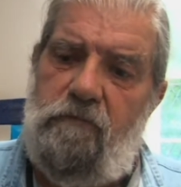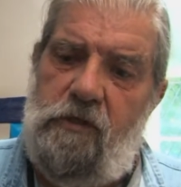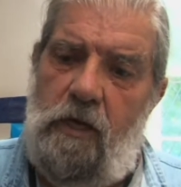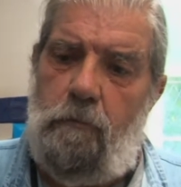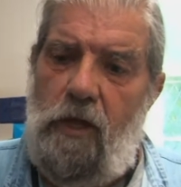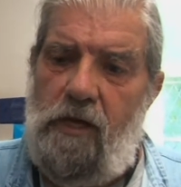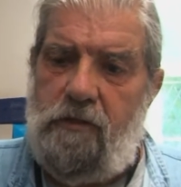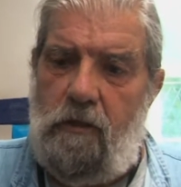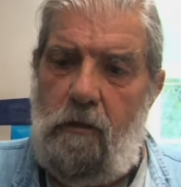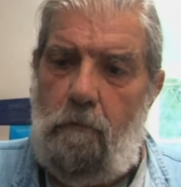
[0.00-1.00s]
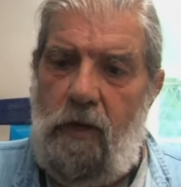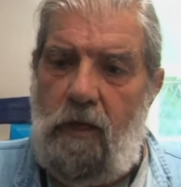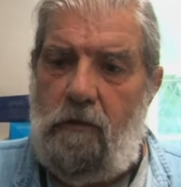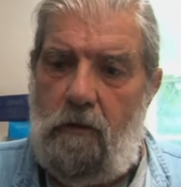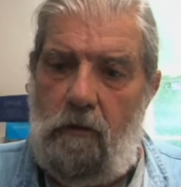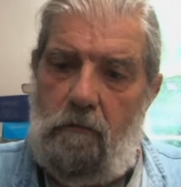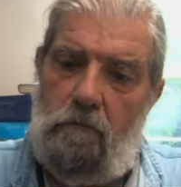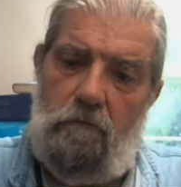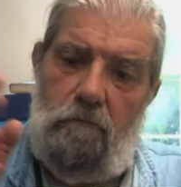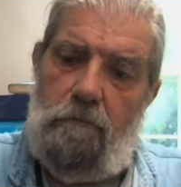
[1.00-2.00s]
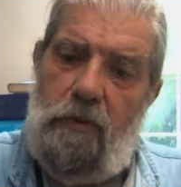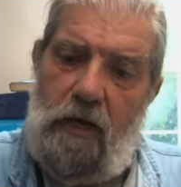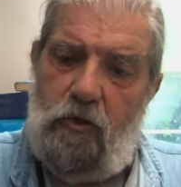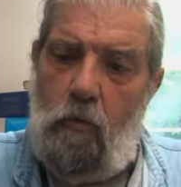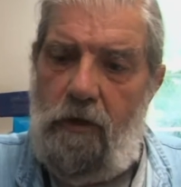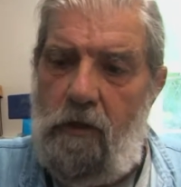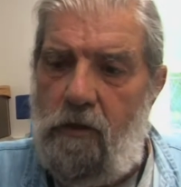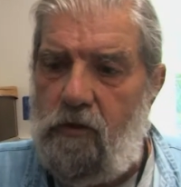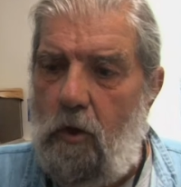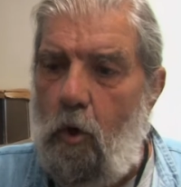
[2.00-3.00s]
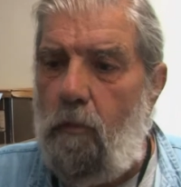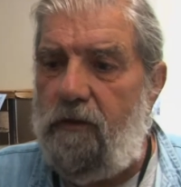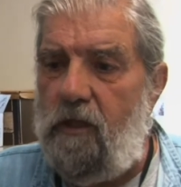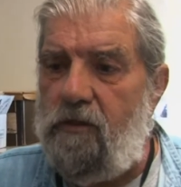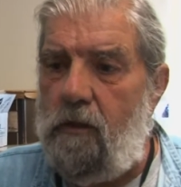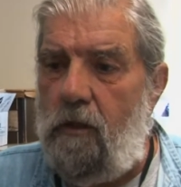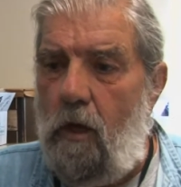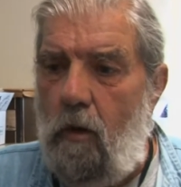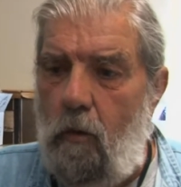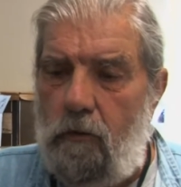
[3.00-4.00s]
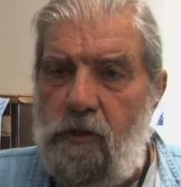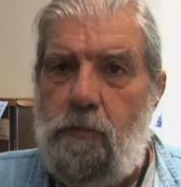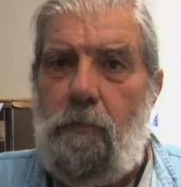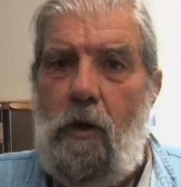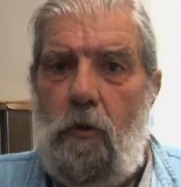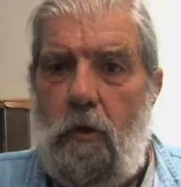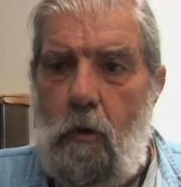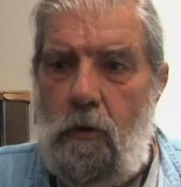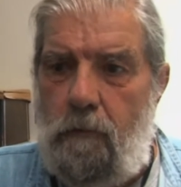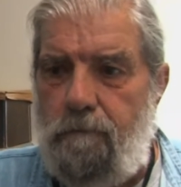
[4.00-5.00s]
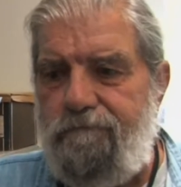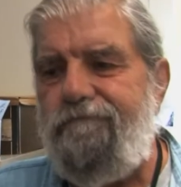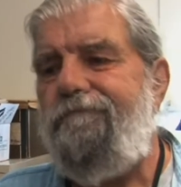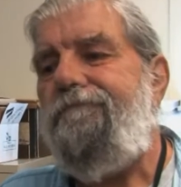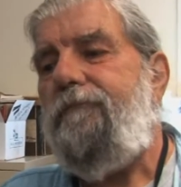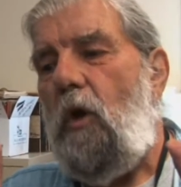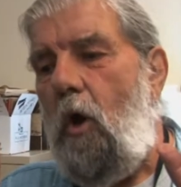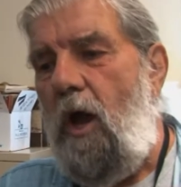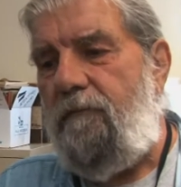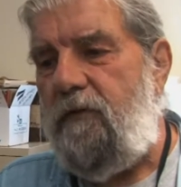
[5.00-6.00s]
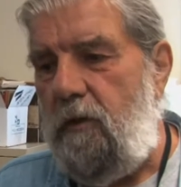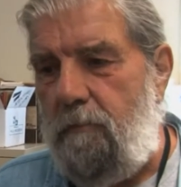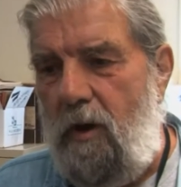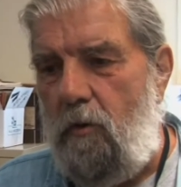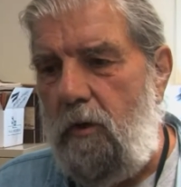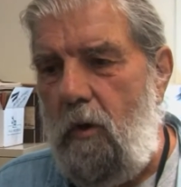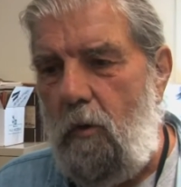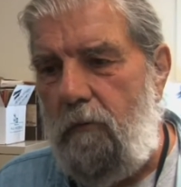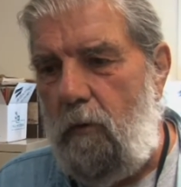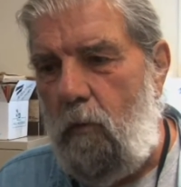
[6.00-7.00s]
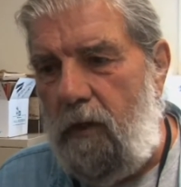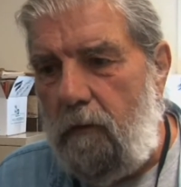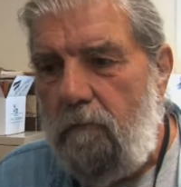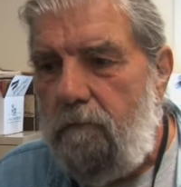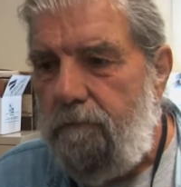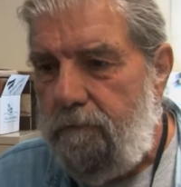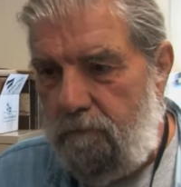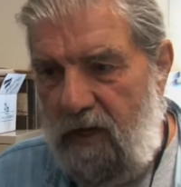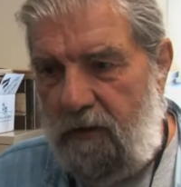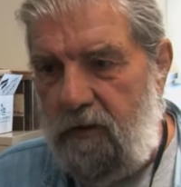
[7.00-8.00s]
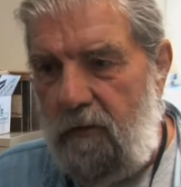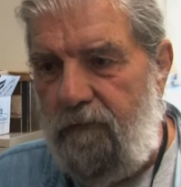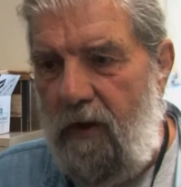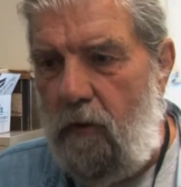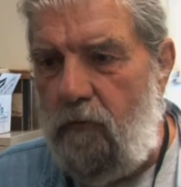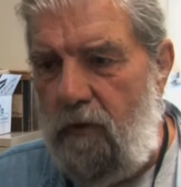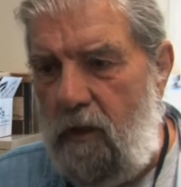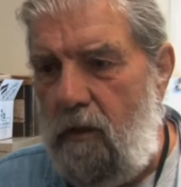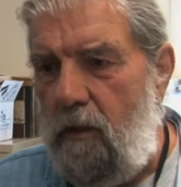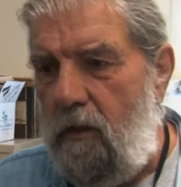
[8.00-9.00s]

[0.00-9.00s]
sandblasted it and painted it back 20 years ago, but they said, no, let's powder coat it. Off to the powder coater it went, back to the foundry.